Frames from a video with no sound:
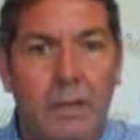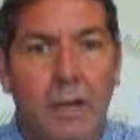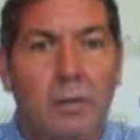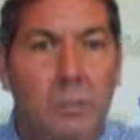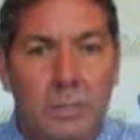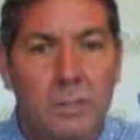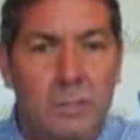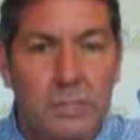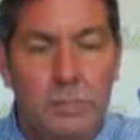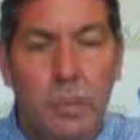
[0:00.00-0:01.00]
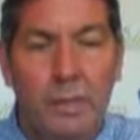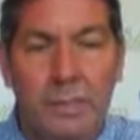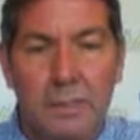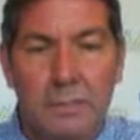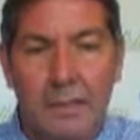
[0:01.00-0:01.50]
all research is
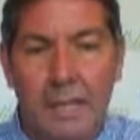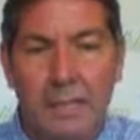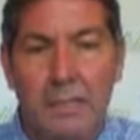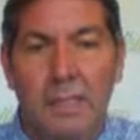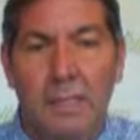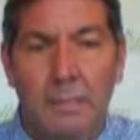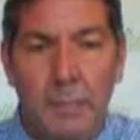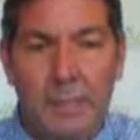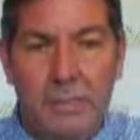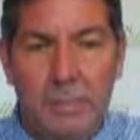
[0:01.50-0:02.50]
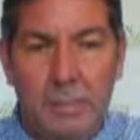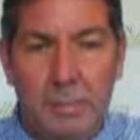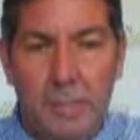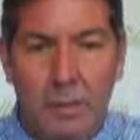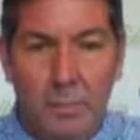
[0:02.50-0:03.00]
pointing to the fact that patients
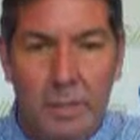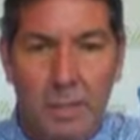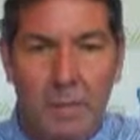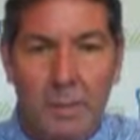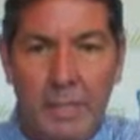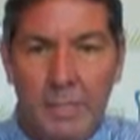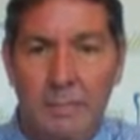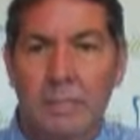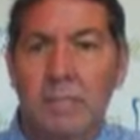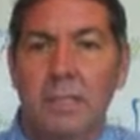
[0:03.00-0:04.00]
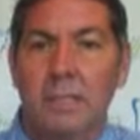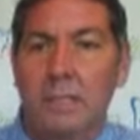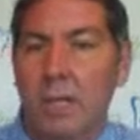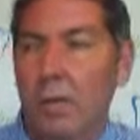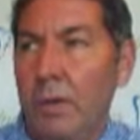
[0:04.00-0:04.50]
should be under periodontal maintenance.
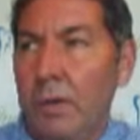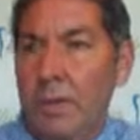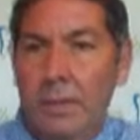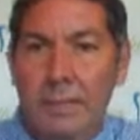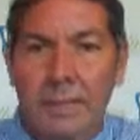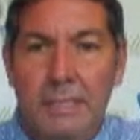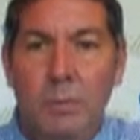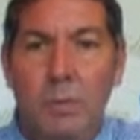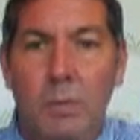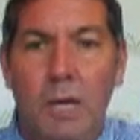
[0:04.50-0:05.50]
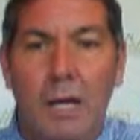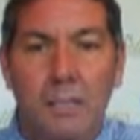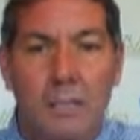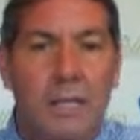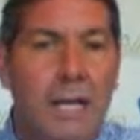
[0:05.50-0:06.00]
So this
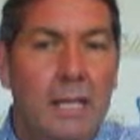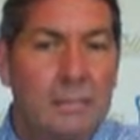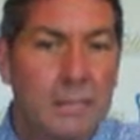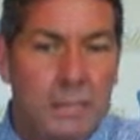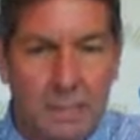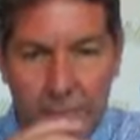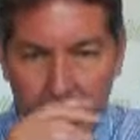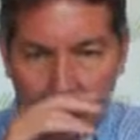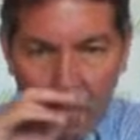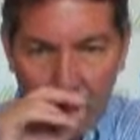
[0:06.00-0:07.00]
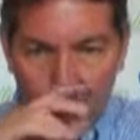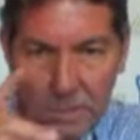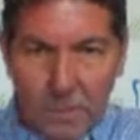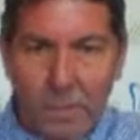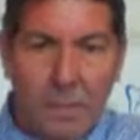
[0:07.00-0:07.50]
requires an analysis of the
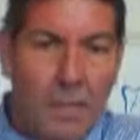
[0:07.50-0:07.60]
codes